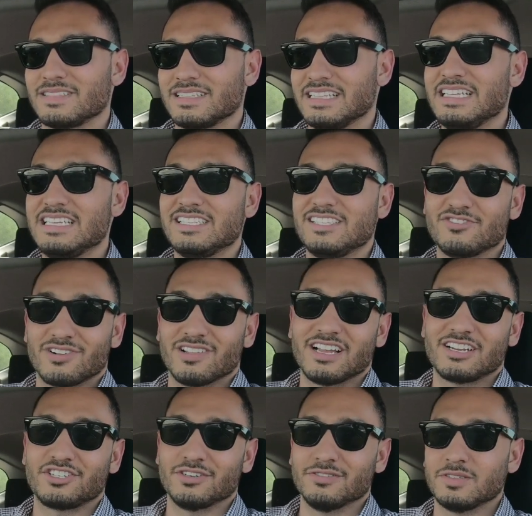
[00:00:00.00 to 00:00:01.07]
leads or
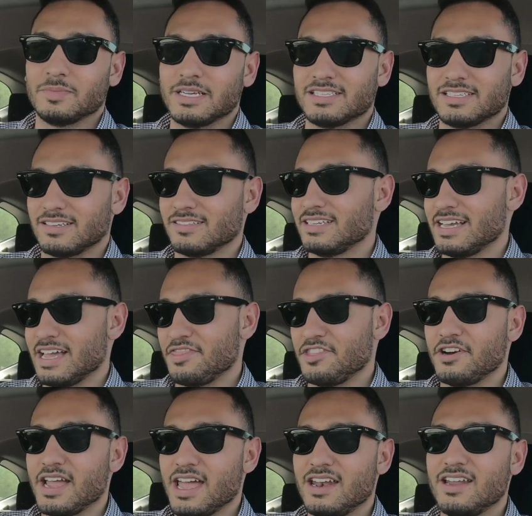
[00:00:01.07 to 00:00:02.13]
electrodes basically, and
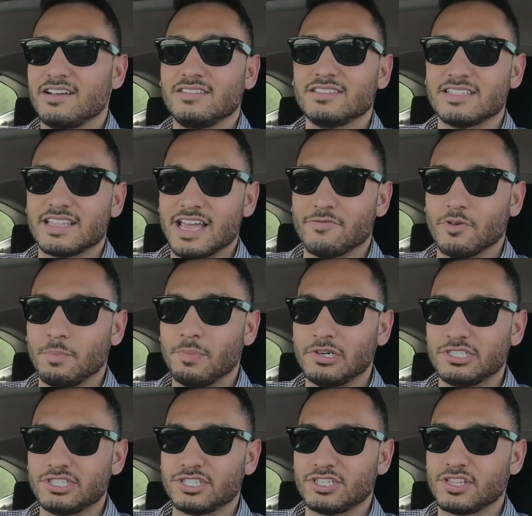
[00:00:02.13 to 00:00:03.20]
they're handheld and they have a
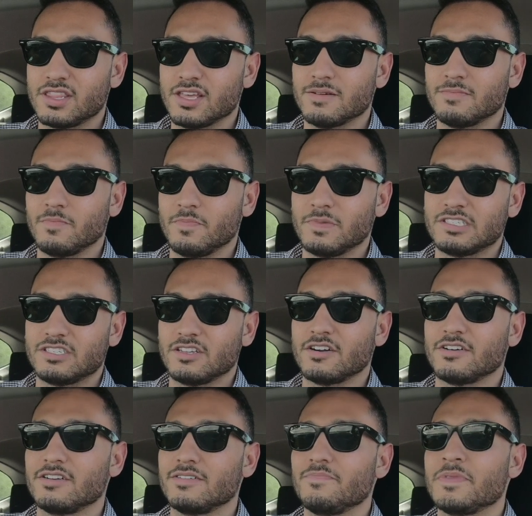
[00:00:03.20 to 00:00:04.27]
push thumb
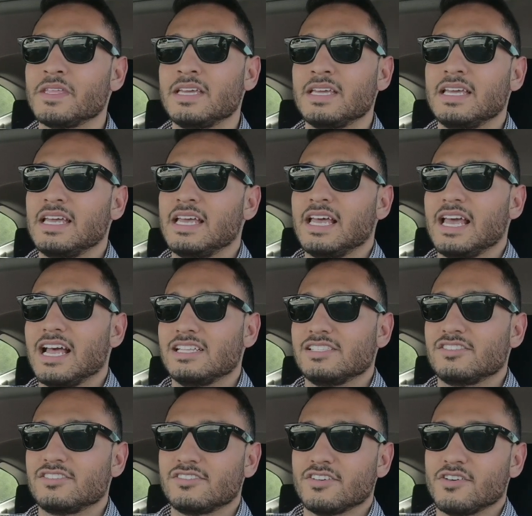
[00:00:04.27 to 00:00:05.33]
start.
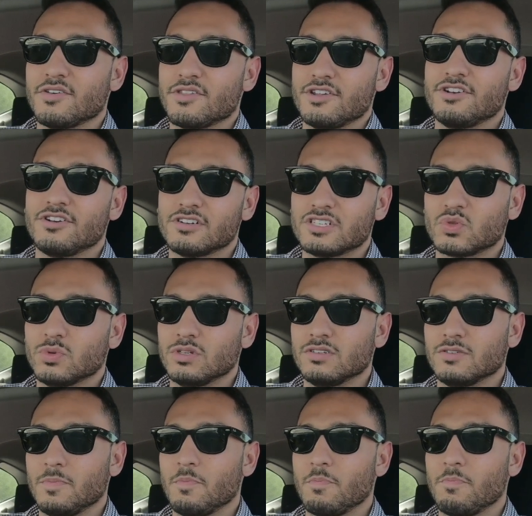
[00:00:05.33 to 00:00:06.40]
And so the nurse
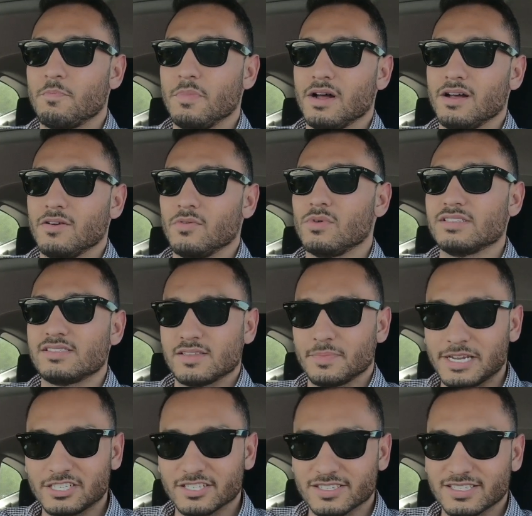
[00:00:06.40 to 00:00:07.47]
will, once the
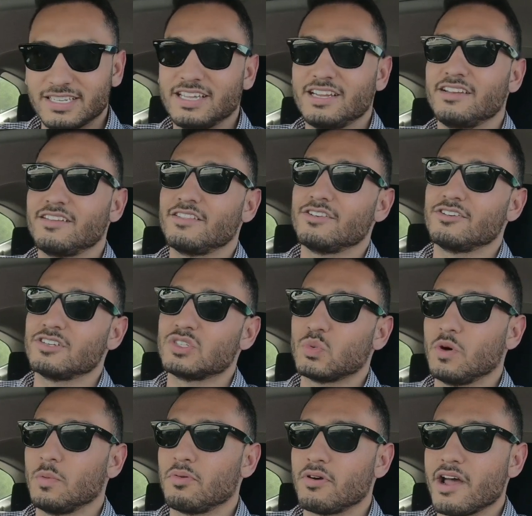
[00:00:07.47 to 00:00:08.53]
patient's sedated, the nurse
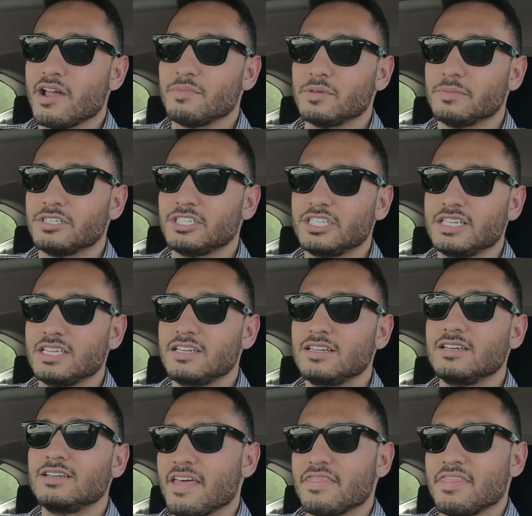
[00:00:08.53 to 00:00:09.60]
will prime the machine,
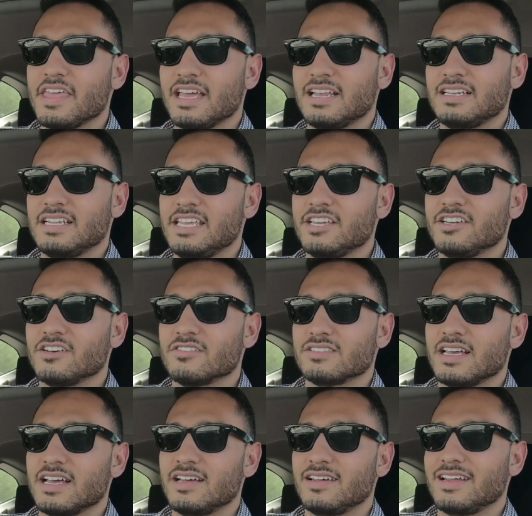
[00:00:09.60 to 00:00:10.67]
and then he goes
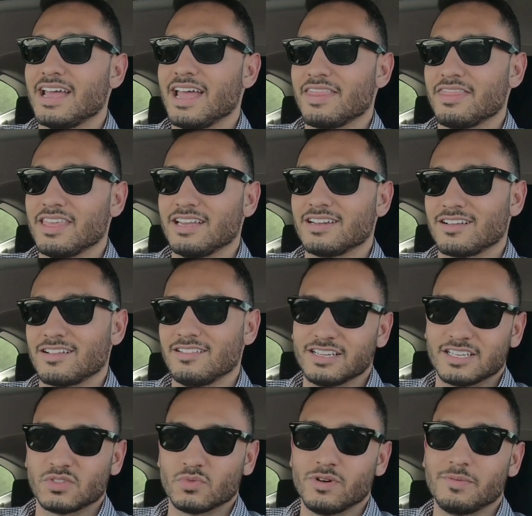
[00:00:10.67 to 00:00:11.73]
ahead and then
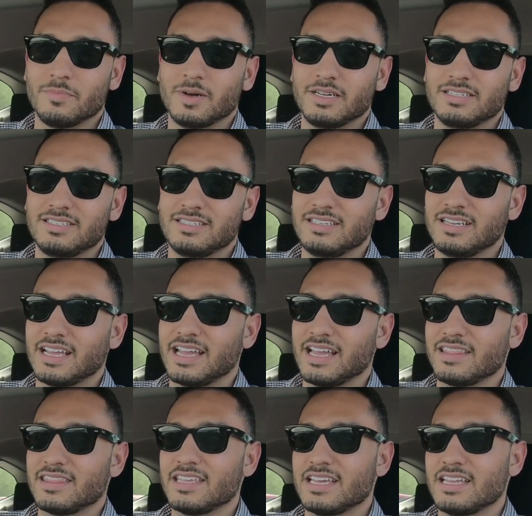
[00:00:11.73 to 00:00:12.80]
clicks one button,
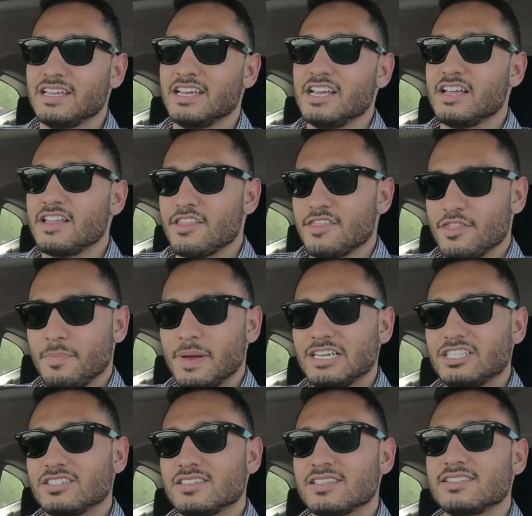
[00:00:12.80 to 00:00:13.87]
and then the
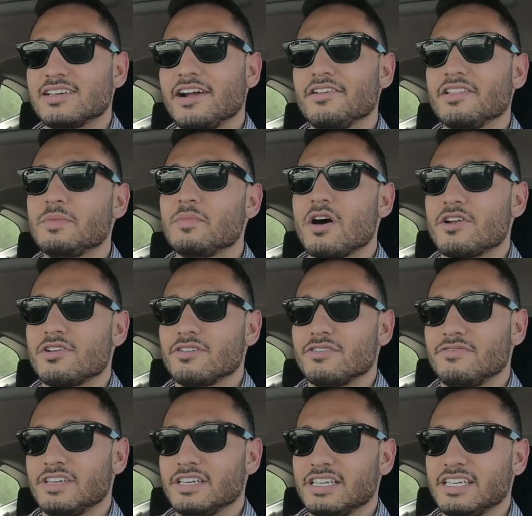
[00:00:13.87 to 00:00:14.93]
patient's entirely
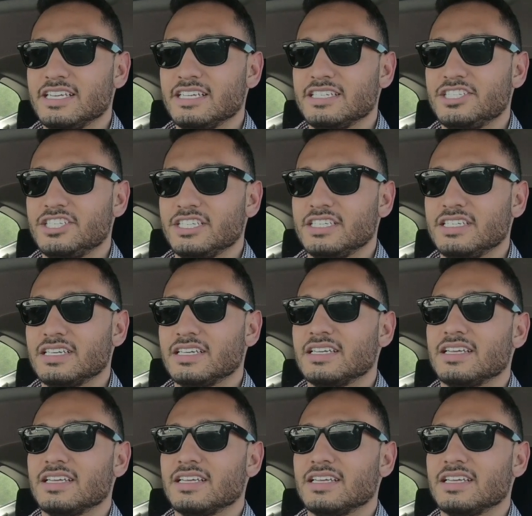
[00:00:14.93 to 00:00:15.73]
monitored via EEG